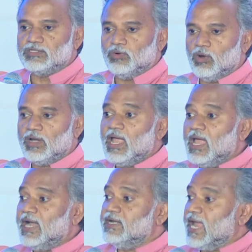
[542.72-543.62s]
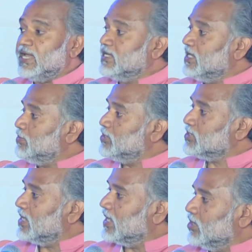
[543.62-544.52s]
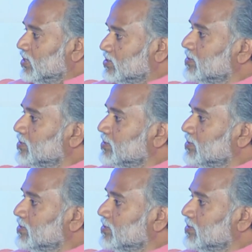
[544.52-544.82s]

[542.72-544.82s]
world at 98% accuracy.